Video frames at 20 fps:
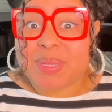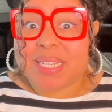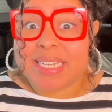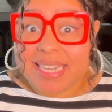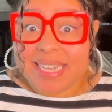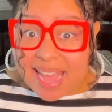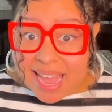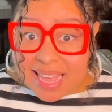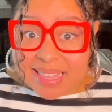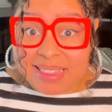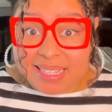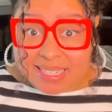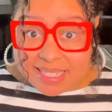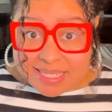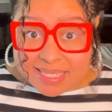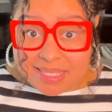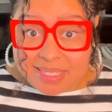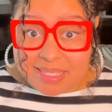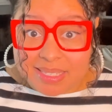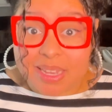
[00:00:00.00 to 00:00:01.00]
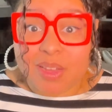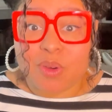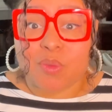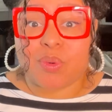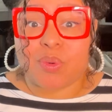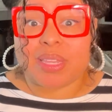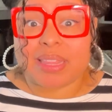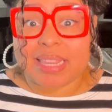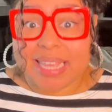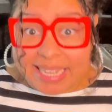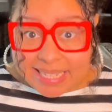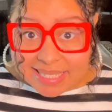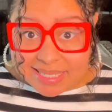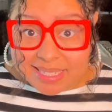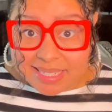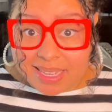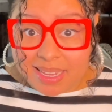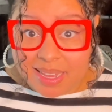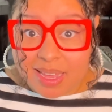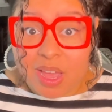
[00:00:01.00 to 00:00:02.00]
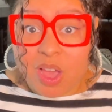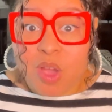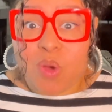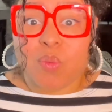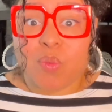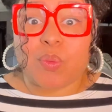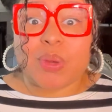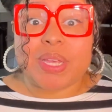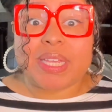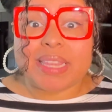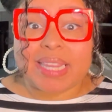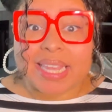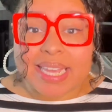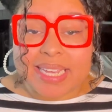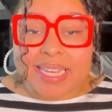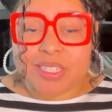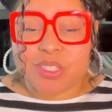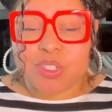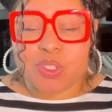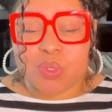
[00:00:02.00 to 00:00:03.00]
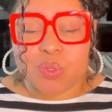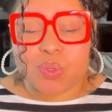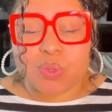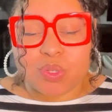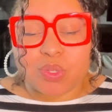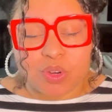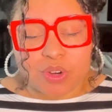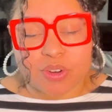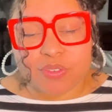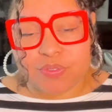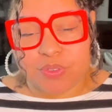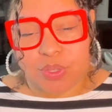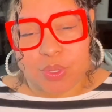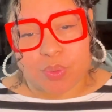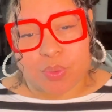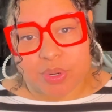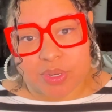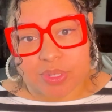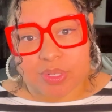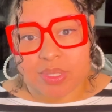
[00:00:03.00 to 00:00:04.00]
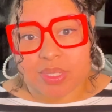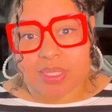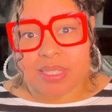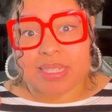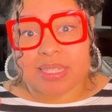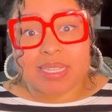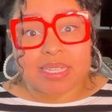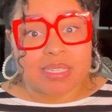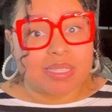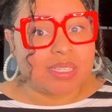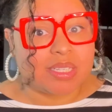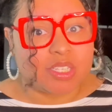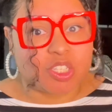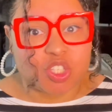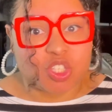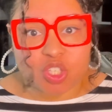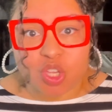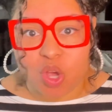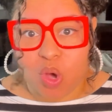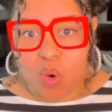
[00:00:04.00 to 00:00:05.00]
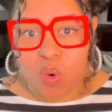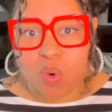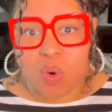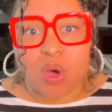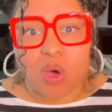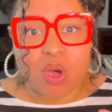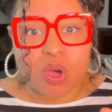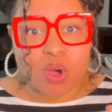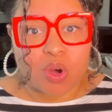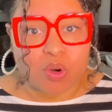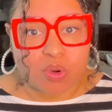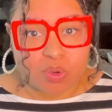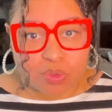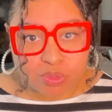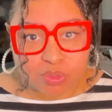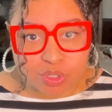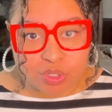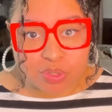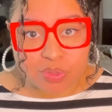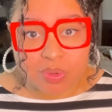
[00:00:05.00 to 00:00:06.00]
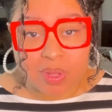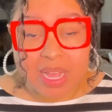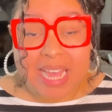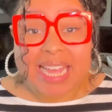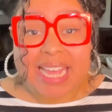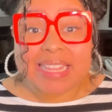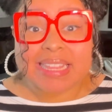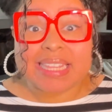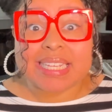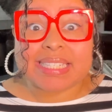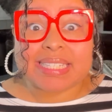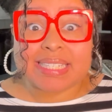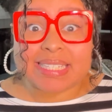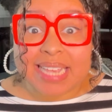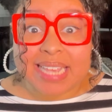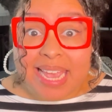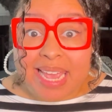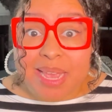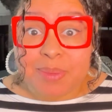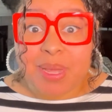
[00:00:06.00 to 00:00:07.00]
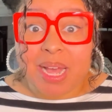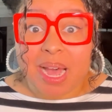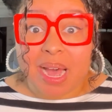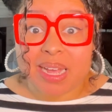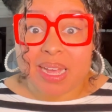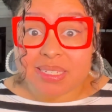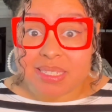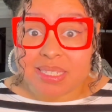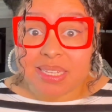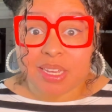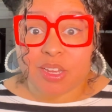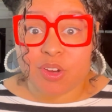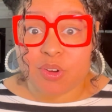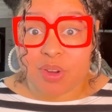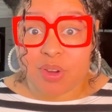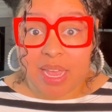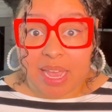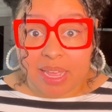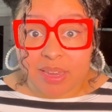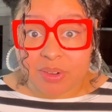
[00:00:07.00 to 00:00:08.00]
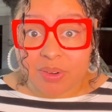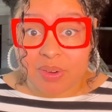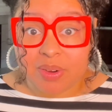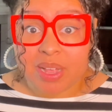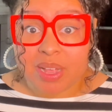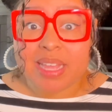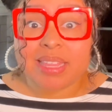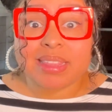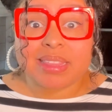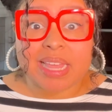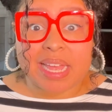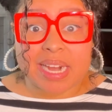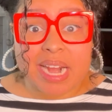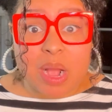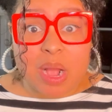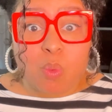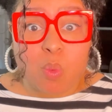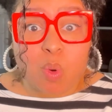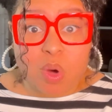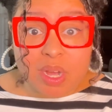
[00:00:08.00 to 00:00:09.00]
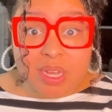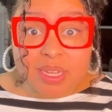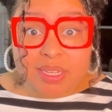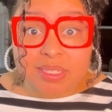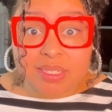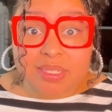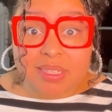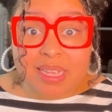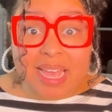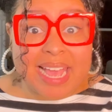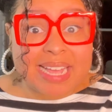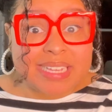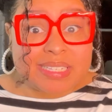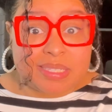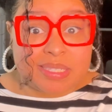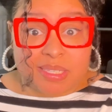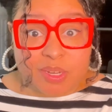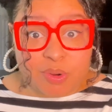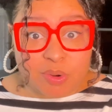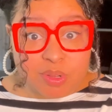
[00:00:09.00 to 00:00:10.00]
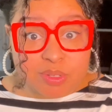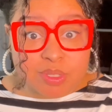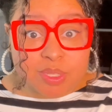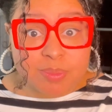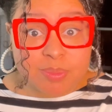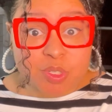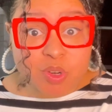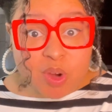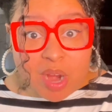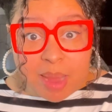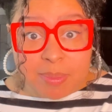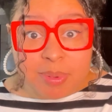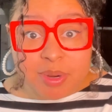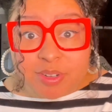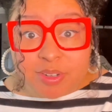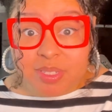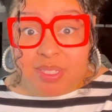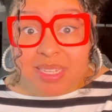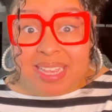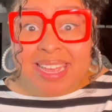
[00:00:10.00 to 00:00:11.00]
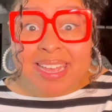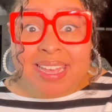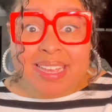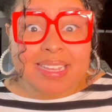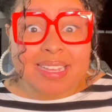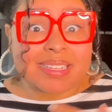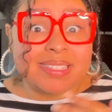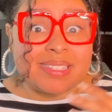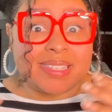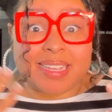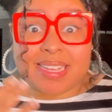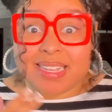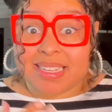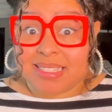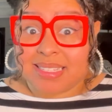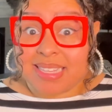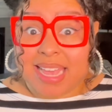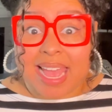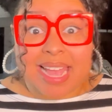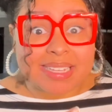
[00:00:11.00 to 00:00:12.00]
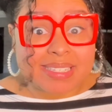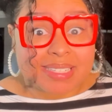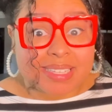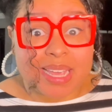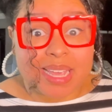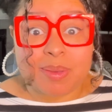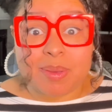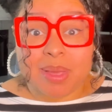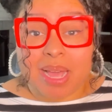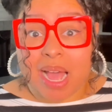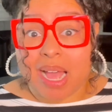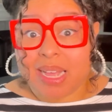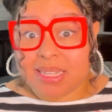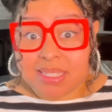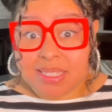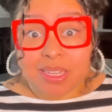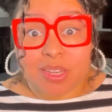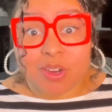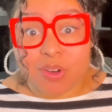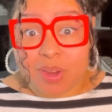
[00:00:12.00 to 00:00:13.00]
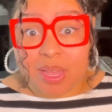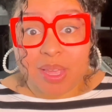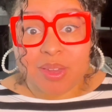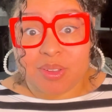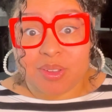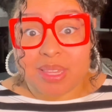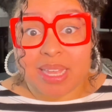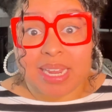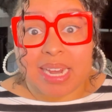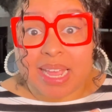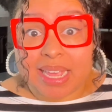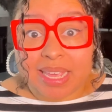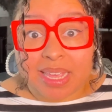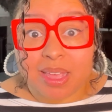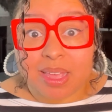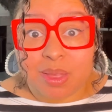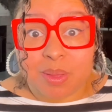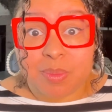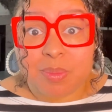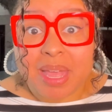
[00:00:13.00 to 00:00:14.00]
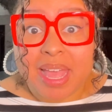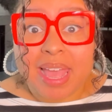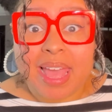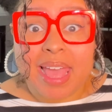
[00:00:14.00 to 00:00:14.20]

but not least, relate. Relate to your viewers. This is so crucial. The same content creator that I was at 0 subscribers is the exact same content creator that I am